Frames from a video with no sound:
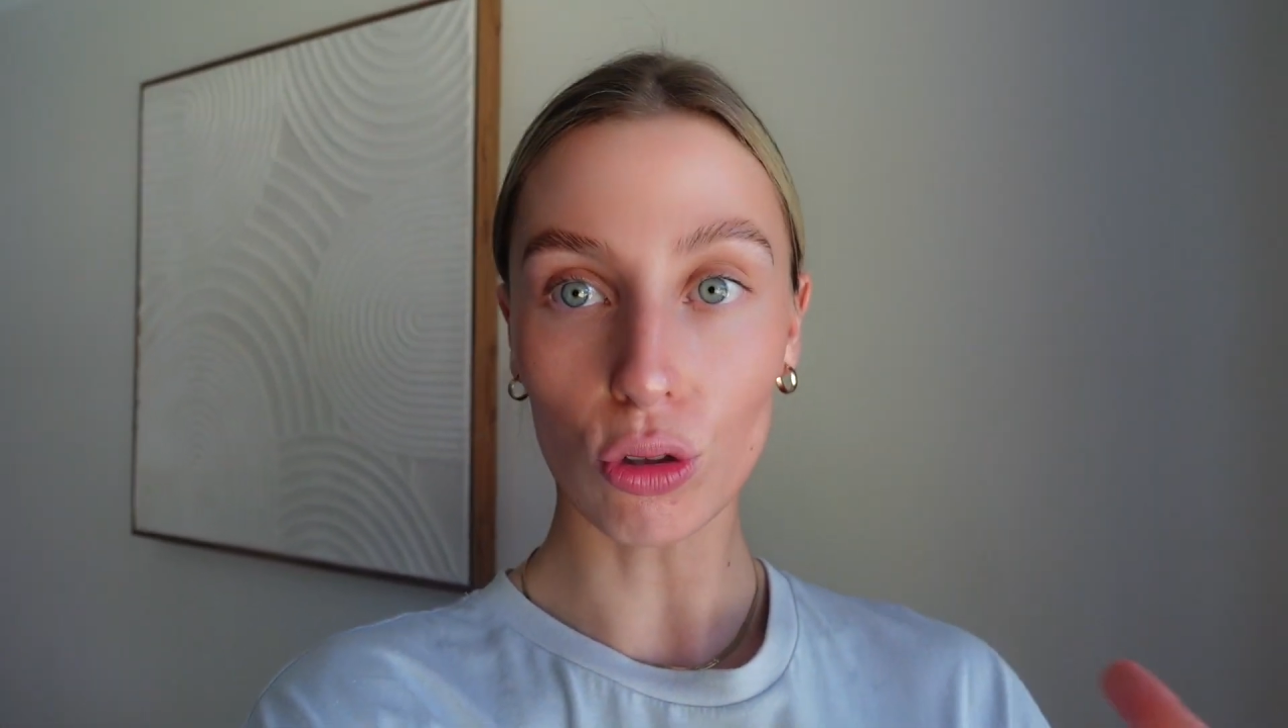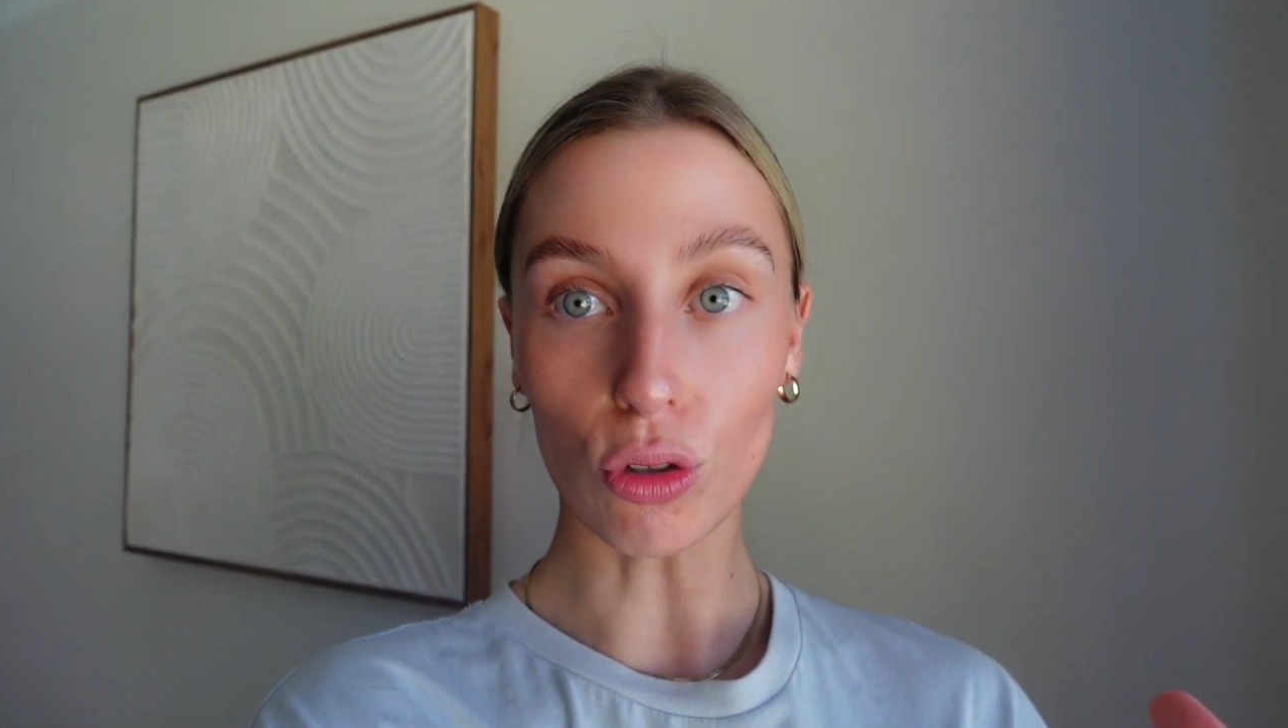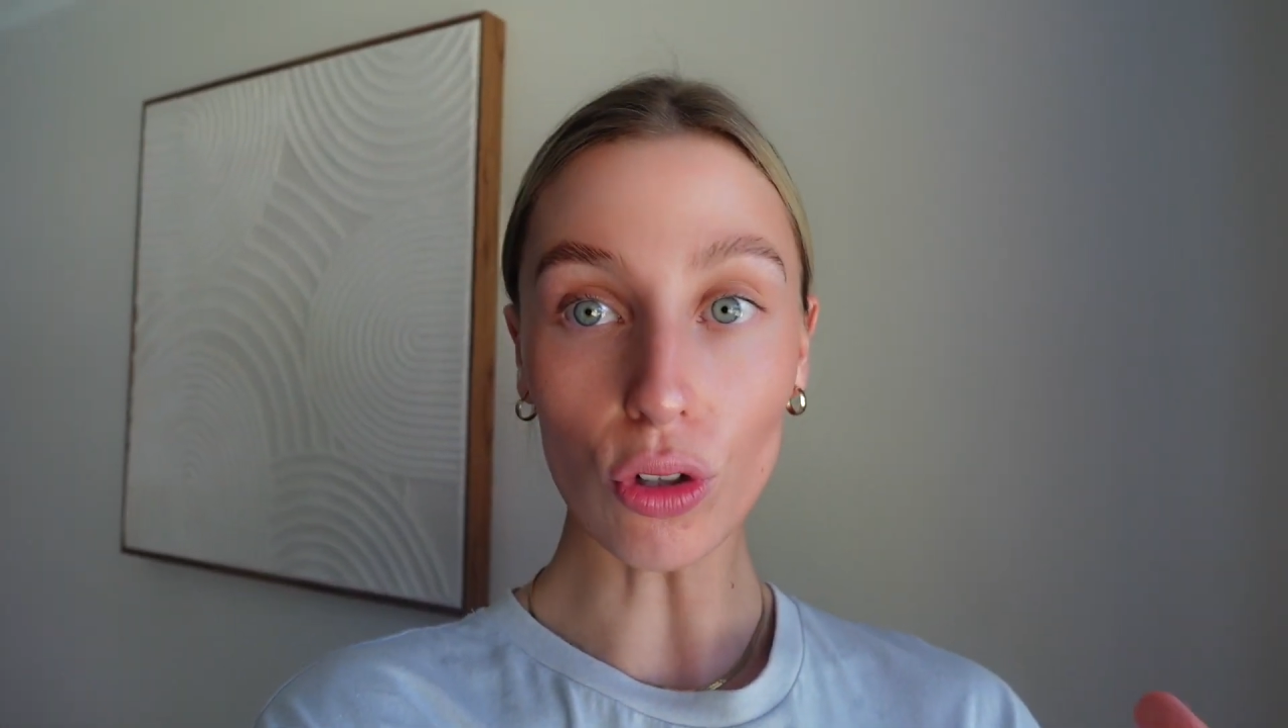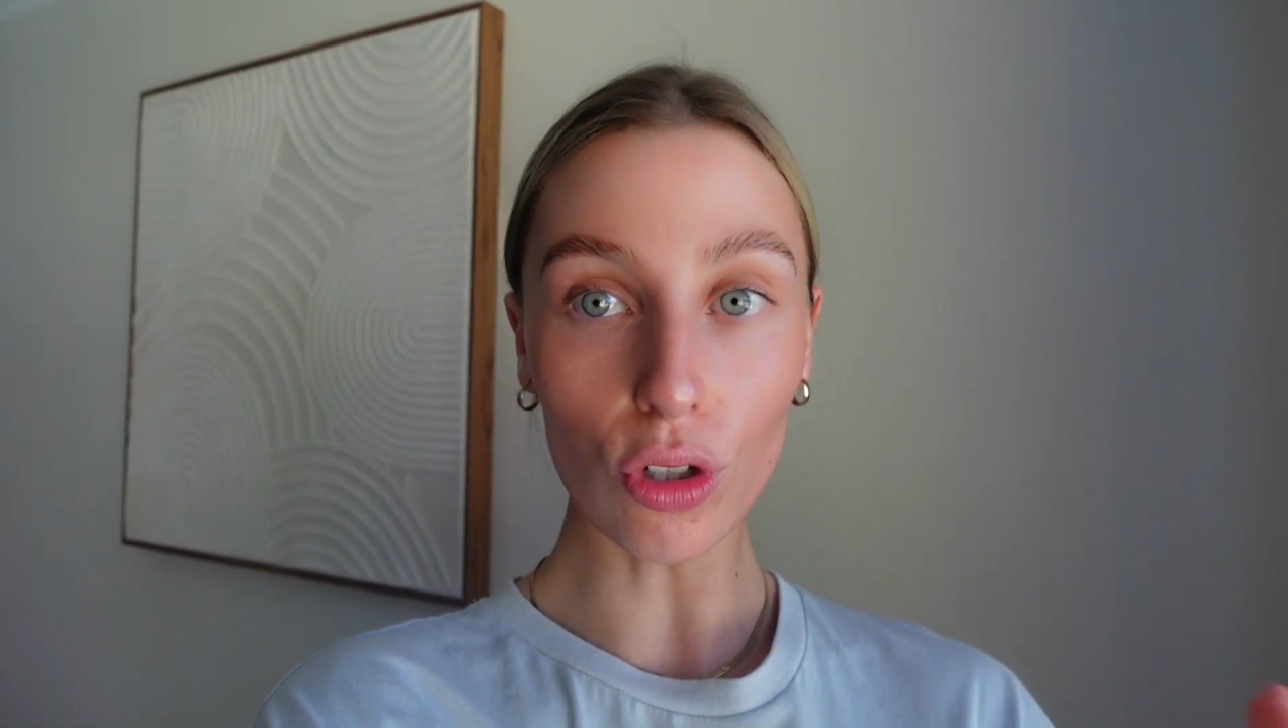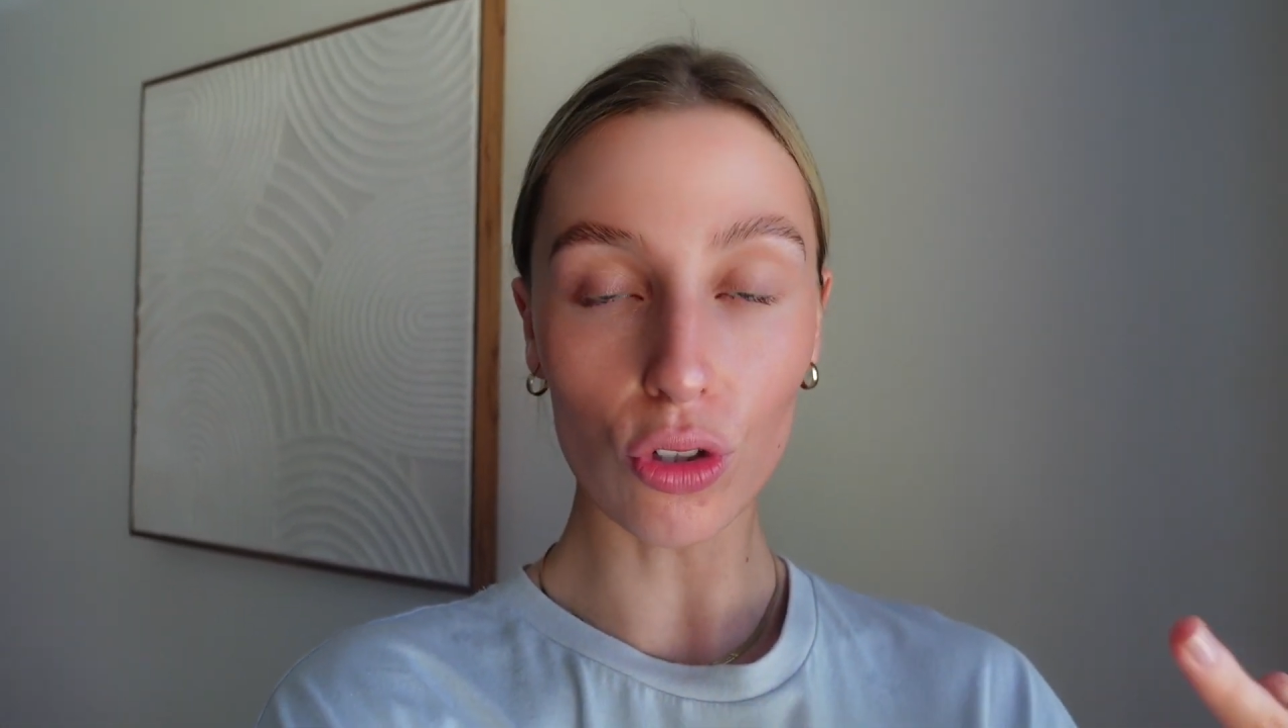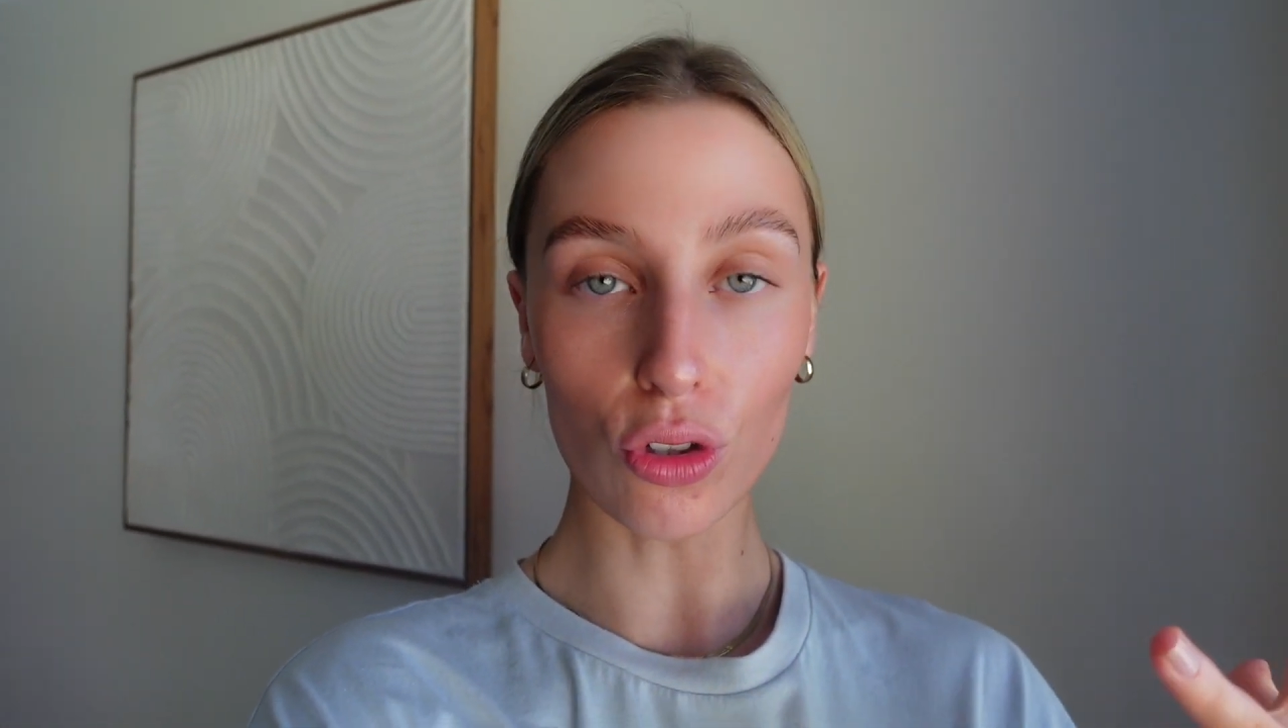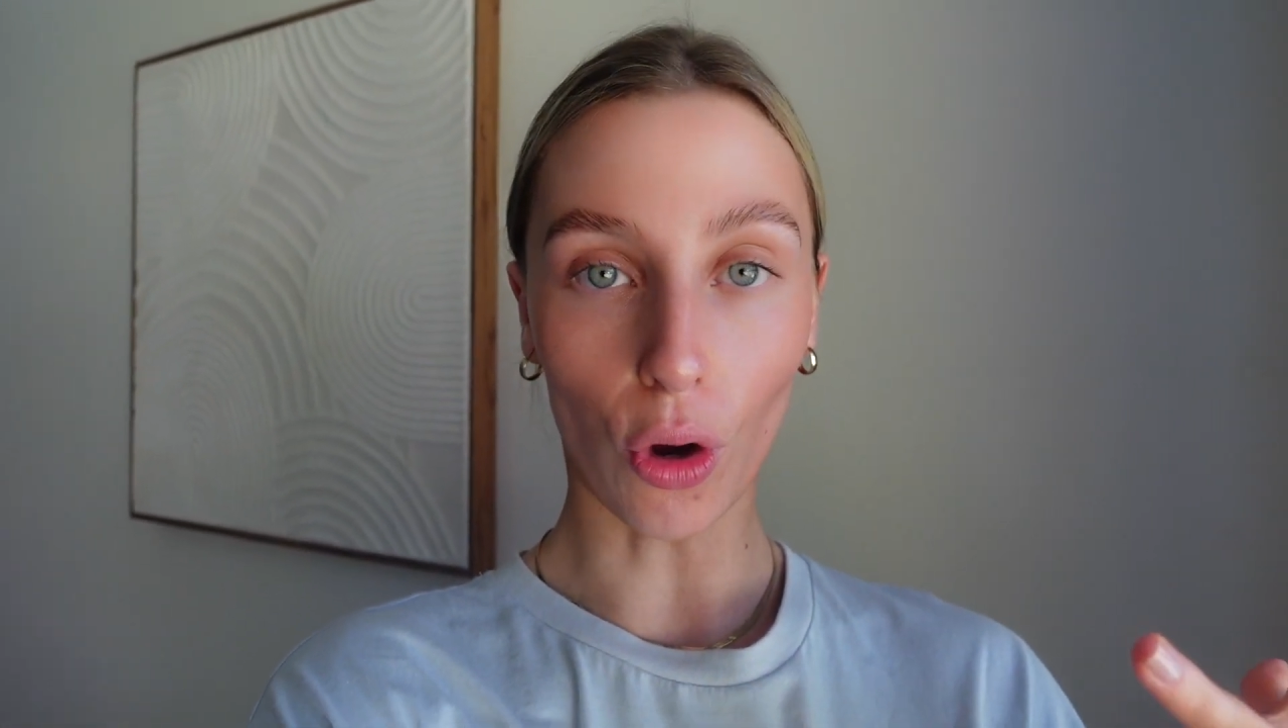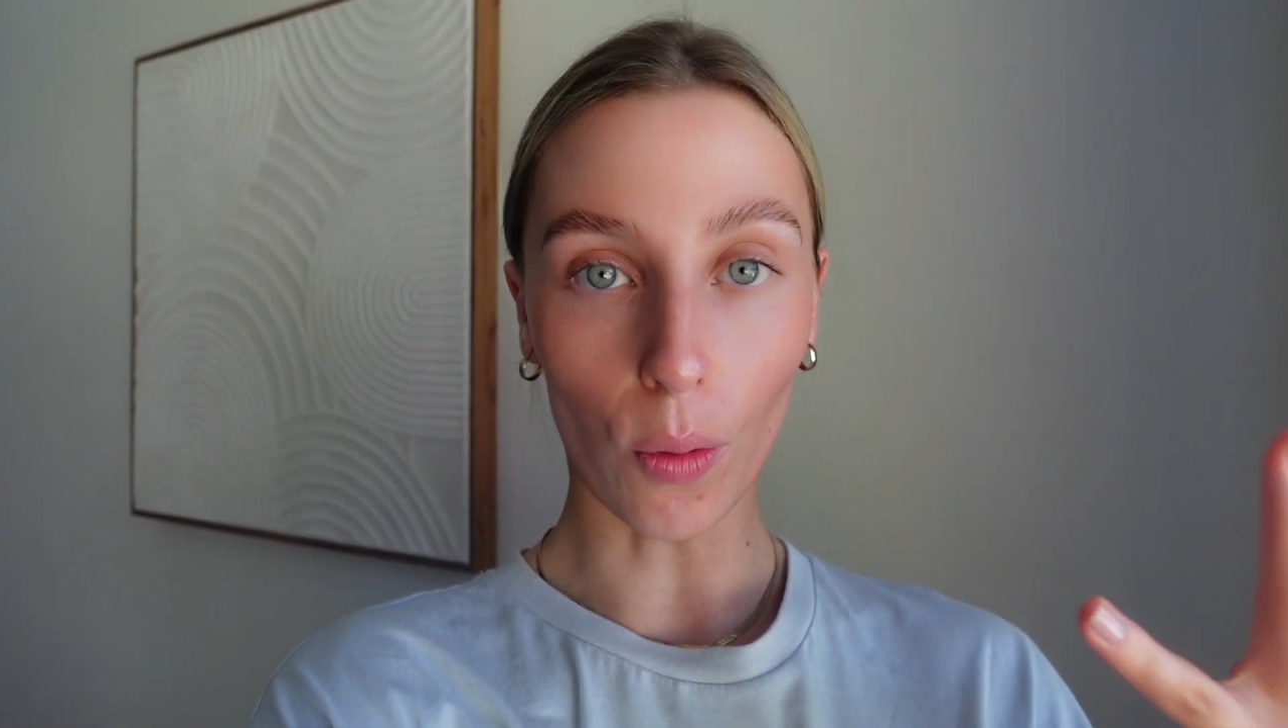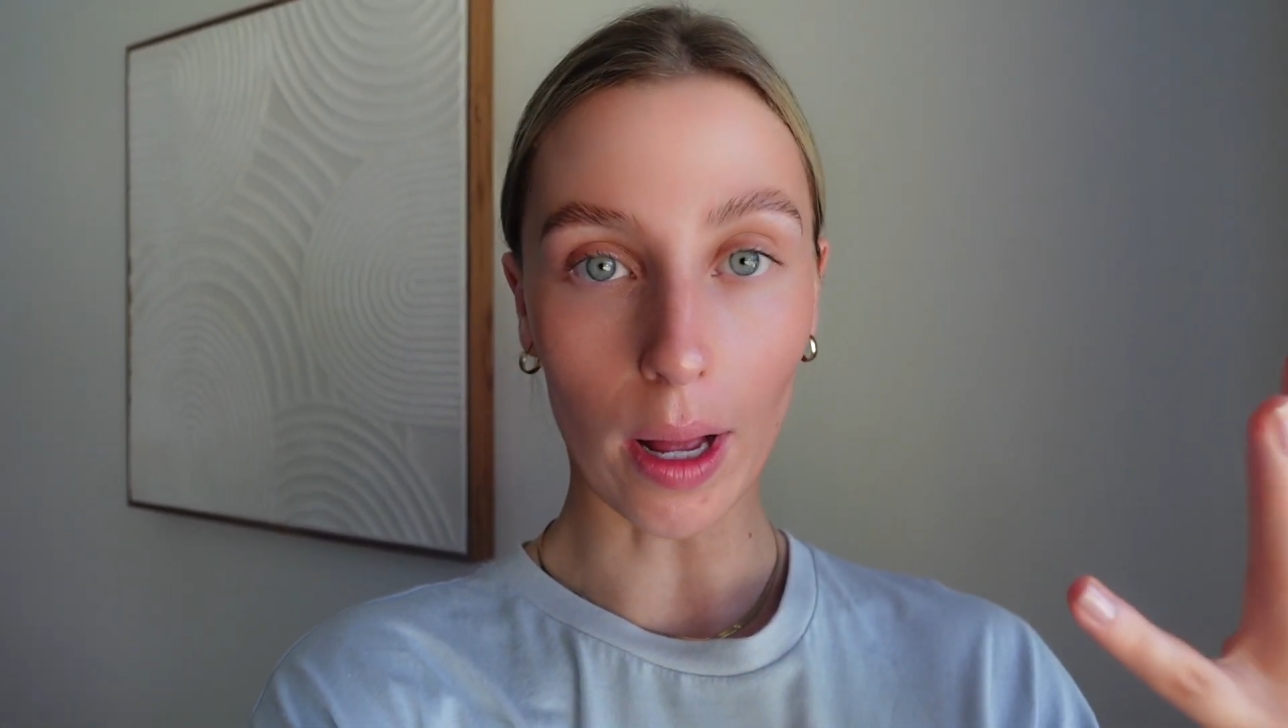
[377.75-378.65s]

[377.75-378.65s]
look so